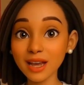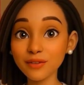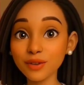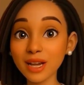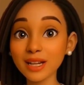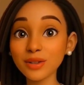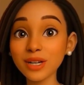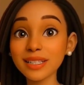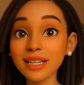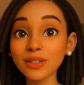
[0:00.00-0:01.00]
If you'd like to
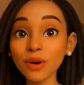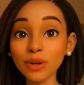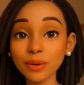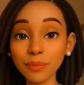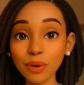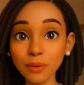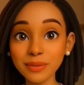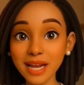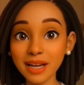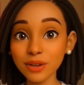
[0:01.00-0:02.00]
access all the
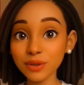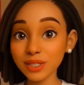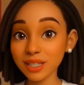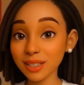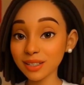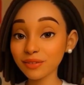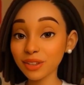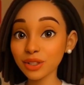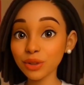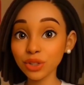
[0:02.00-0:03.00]
prompts I used in this
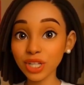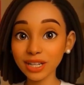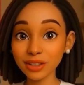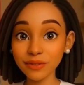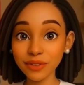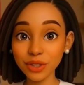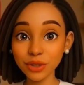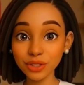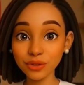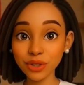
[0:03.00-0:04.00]
video, check the
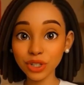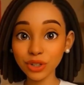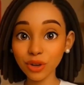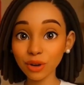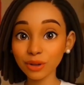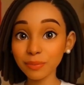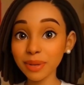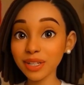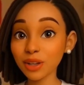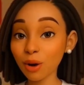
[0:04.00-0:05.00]
video description or the
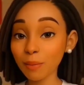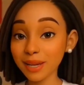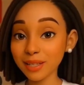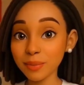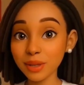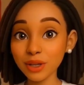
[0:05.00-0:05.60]
pinned comment